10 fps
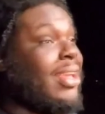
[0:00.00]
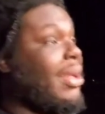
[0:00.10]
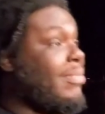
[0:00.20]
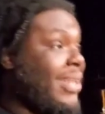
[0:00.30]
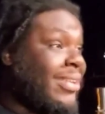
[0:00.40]

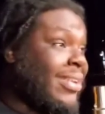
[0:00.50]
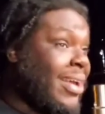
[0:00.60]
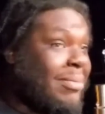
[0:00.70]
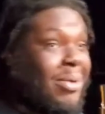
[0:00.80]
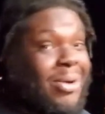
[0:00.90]
kept this
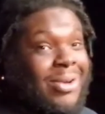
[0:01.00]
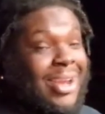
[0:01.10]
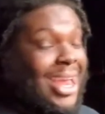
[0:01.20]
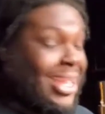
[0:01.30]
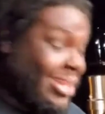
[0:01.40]
up all
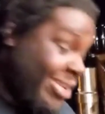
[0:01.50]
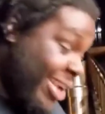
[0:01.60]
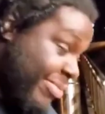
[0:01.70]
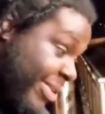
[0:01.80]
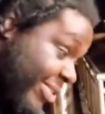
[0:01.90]
night, the
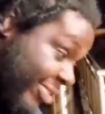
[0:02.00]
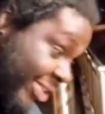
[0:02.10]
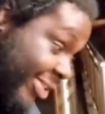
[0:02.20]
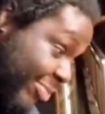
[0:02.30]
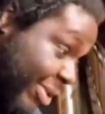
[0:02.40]
text
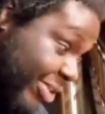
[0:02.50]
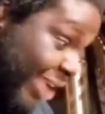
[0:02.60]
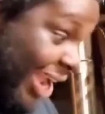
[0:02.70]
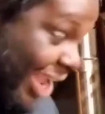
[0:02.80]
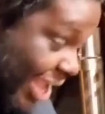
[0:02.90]
messages, which
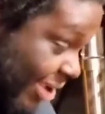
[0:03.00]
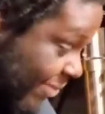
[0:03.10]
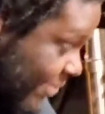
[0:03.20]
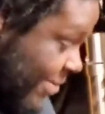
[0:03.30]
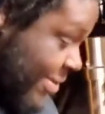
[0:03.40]
I have.